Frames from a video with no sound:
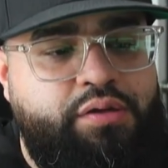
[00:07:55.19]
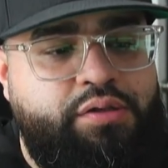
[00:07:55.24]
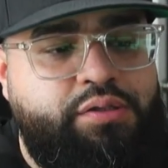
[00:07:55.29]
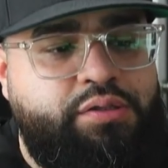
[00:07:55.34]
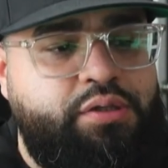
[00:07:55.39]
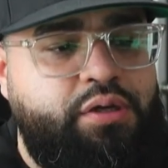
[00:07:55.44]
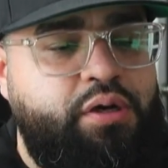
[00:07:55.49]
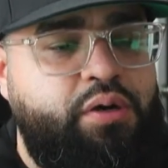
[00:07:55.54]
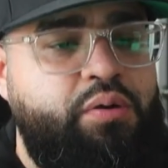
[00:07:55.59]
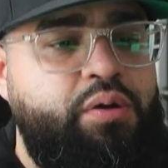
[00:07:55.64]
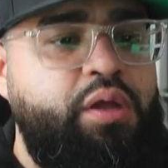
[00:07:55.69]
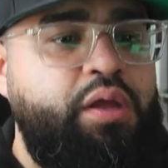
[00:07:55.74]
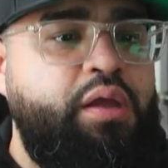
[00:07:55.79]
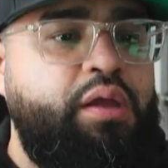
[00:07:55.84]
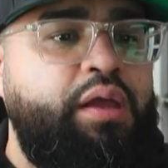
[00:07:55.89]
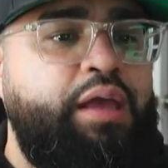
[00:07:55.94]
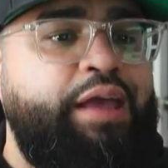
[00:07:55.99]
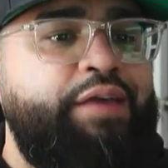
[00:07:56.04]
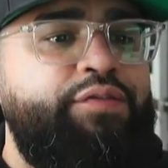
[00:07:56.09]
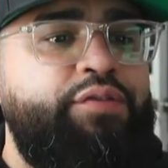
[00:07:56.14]
So
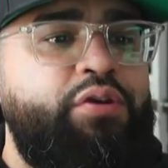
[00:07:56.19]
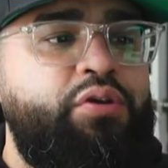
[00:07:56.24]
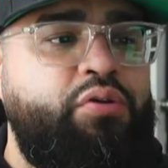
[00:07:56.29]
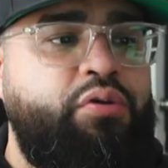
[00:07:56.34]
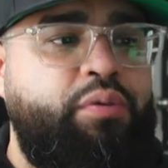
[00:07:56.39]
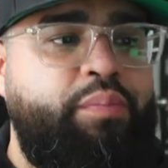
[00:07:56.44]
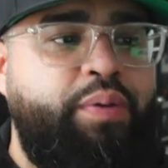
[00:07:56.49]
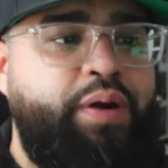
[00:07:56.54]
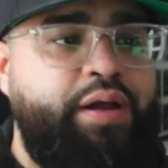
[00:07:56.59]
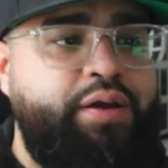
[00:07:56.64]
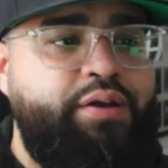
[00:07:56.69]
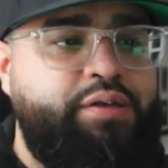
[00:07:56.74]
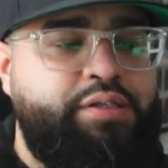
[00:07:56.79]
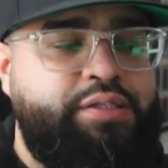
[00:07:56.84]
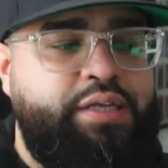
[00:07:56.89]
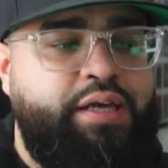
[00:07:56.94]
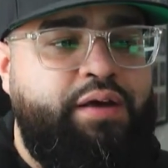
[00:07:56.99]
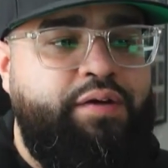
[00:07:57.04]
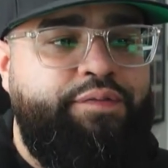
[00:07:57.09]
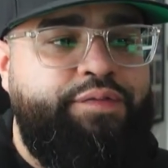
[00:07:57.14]
if you do it by
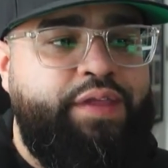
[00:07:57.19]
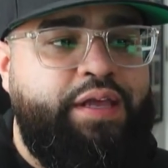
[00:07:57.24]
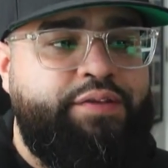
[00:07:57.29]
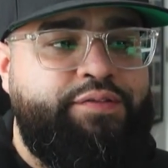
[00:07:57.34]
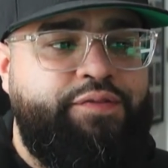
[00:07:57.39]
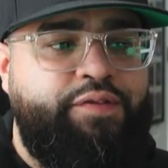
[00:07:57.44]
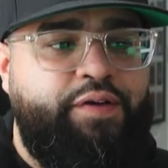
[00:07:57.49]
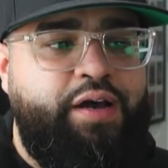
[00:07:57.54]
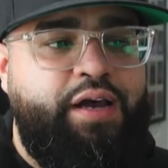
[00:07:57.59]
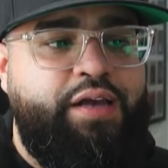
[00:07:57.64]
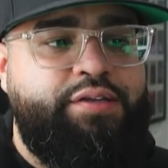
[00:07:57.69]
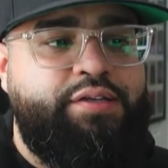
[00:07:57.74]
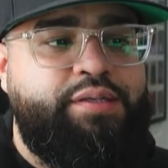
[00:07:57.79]
yourself, that's fine.